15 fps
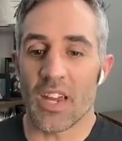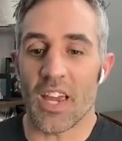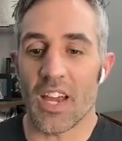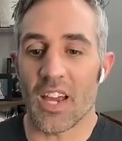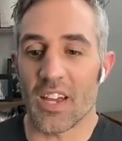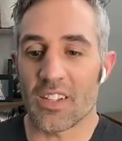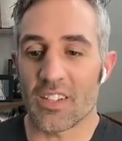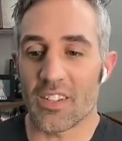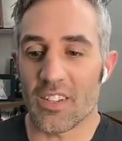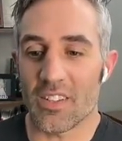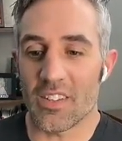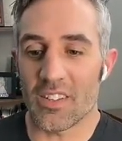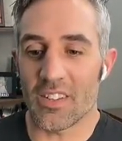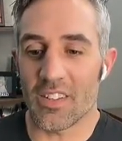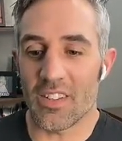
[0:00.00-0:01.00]
And
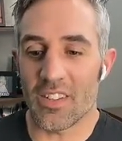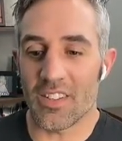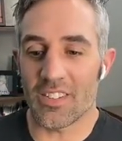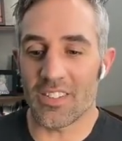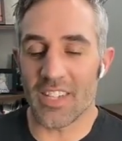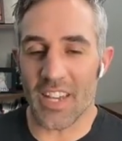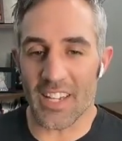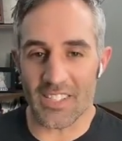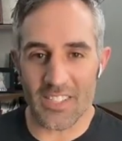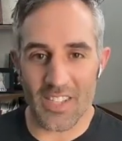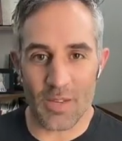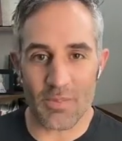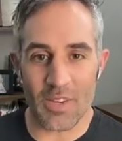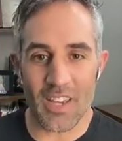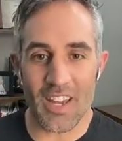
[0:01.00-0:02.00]
yes,
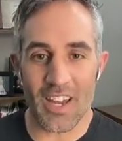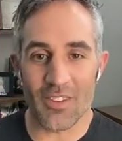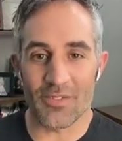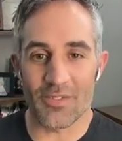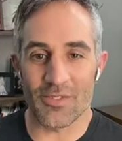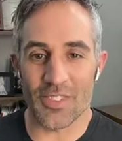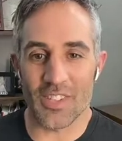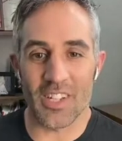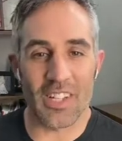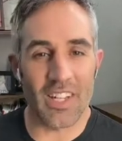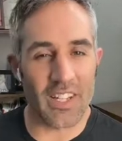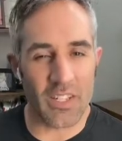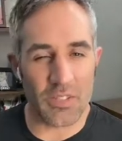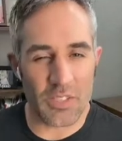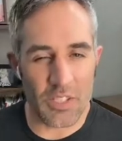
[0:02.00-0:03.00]
they may have uh,
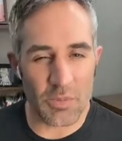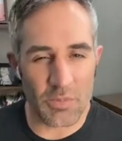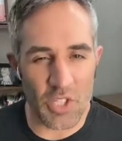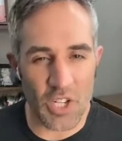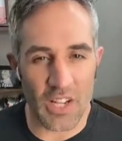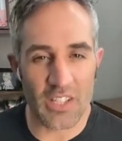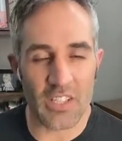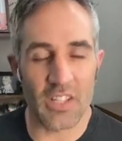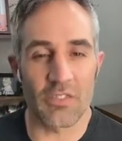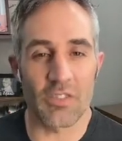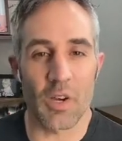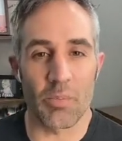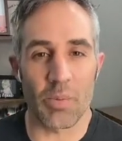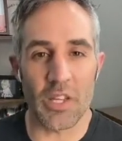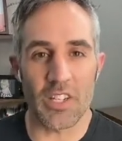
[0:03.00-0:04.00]
like a subjective
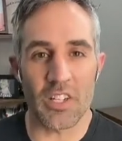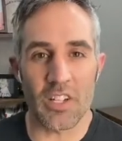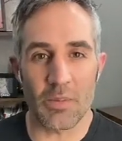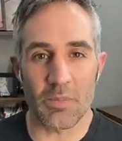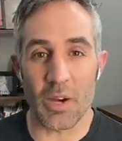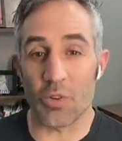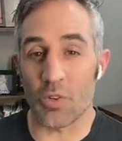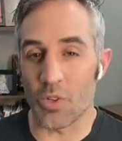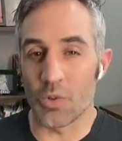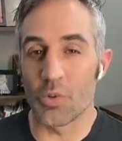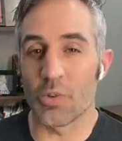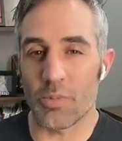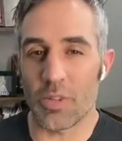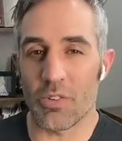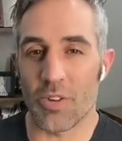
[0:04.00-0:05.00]
opinion about who
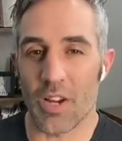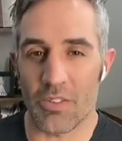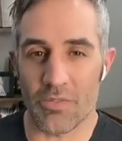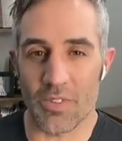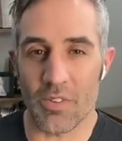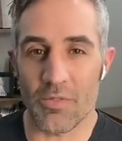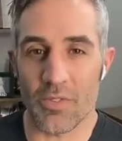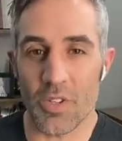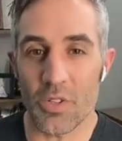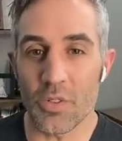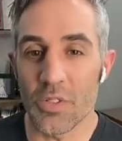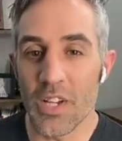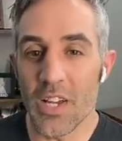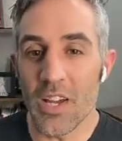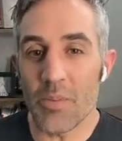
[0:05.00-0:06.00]
would be a right fit for
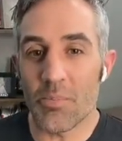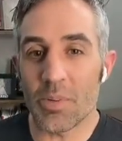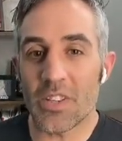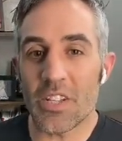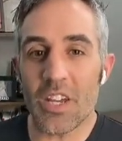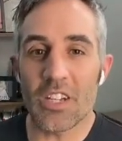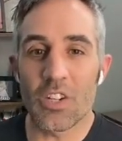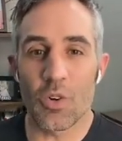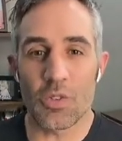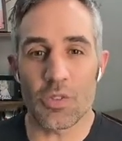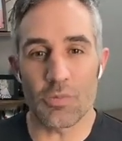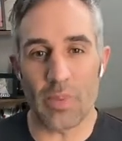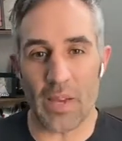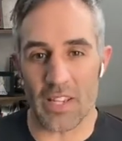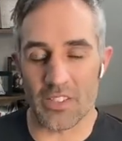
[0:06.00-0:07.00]
you, but they know
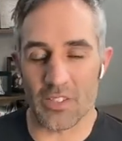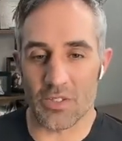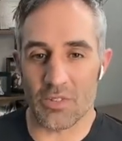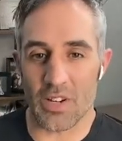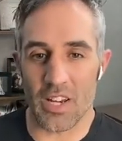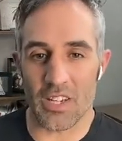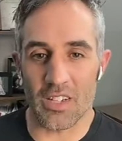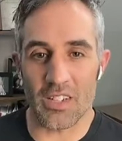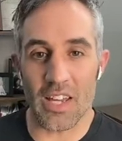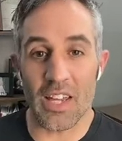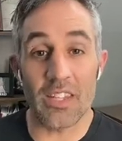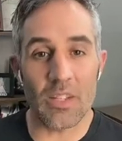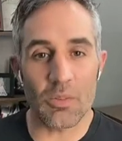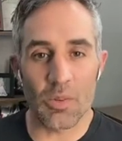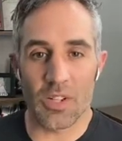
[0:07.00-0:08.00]
you best, right?
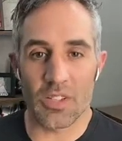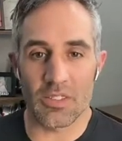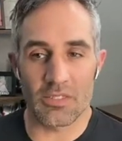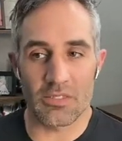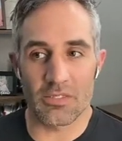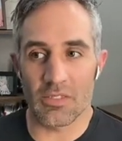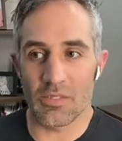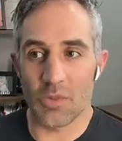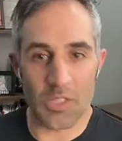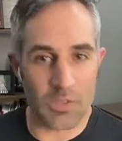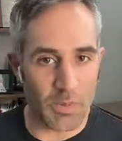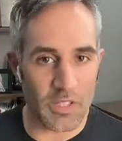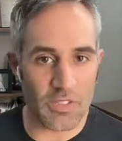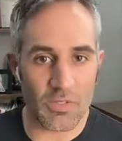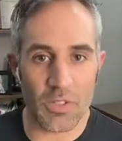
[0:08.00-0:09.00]
And they want
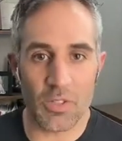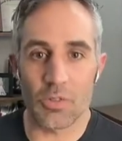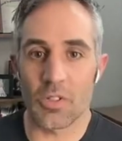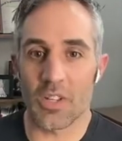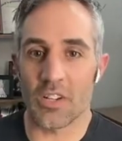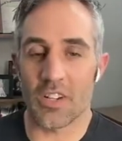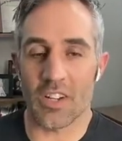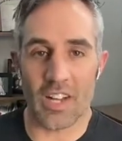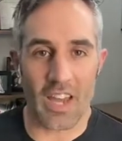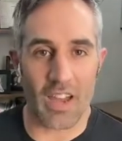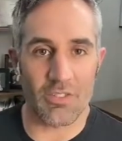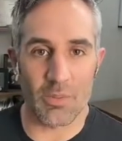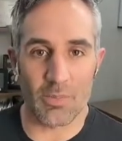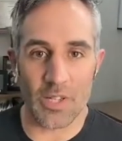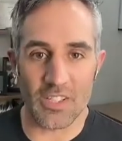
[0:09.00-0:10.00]
what's best for you. They're going to
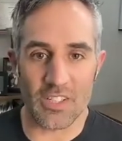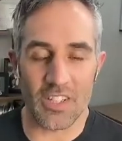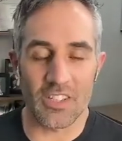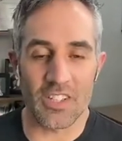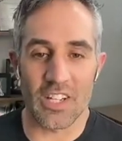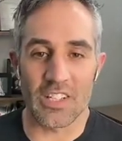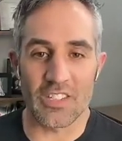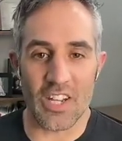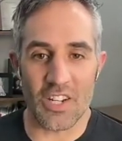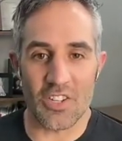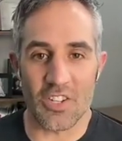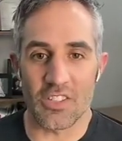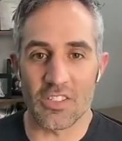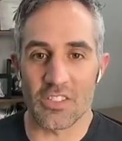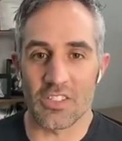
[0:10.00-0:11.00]
have your best in-
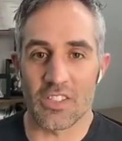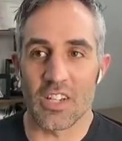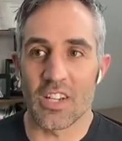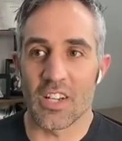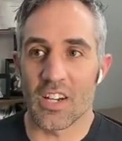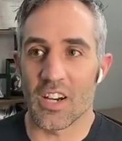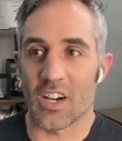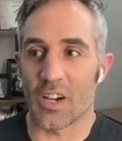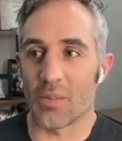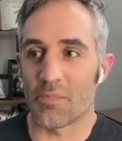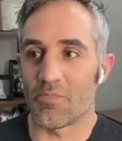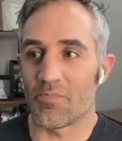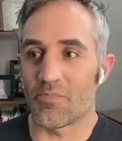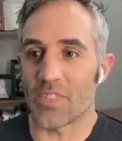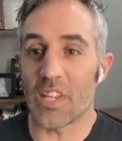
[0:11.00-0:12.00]
intentions
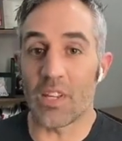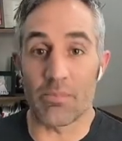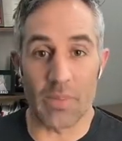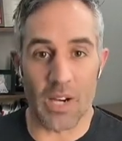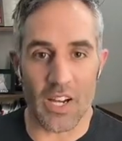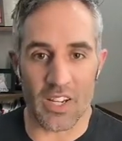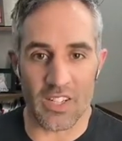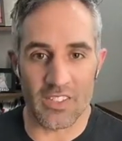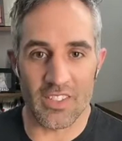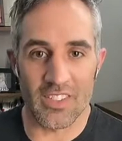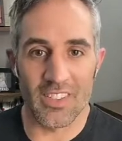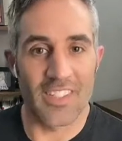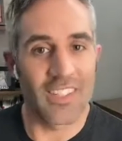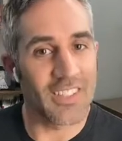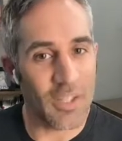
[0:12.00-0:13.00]
um, in mind.
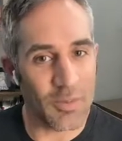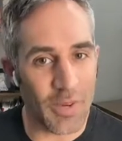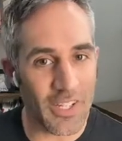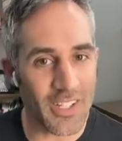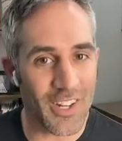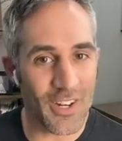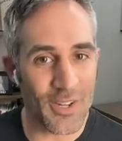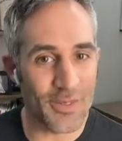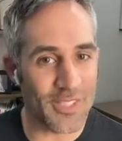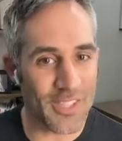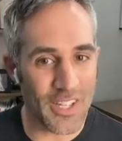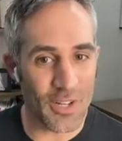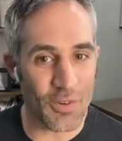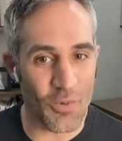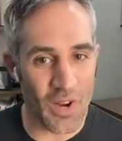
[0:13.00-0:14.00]
They might not always
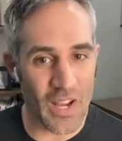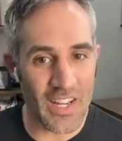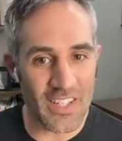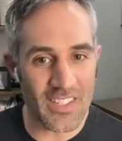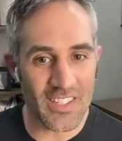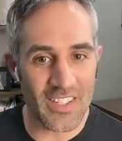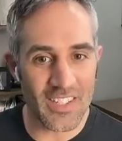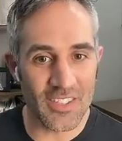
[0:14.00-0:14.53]
get it right,